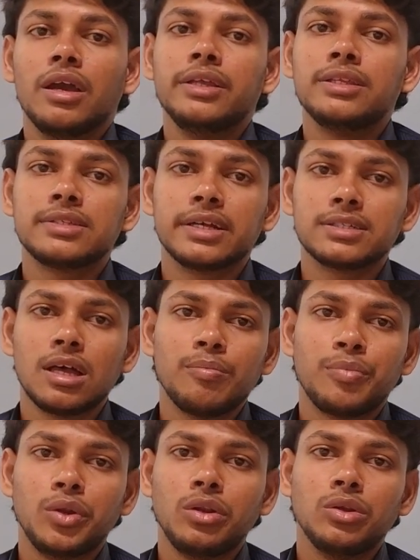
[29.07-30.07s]
In this
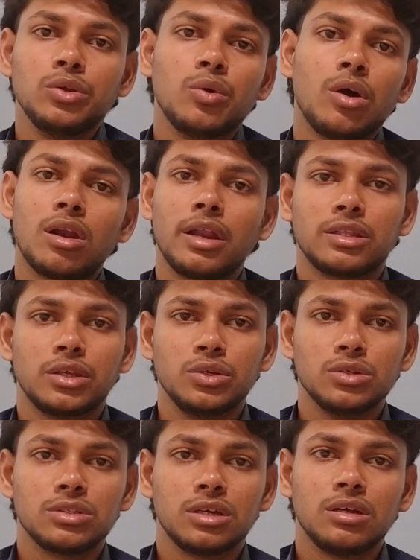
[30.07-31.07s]
example, you are like the
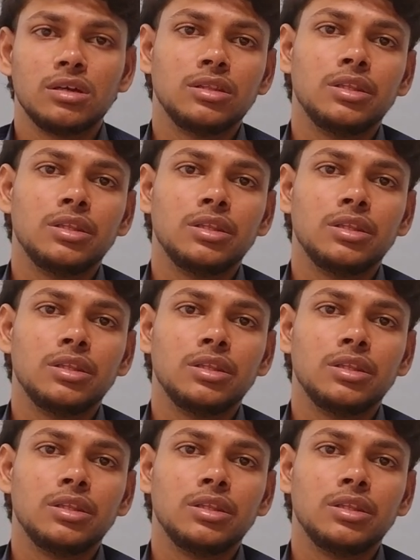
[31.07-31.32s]
user.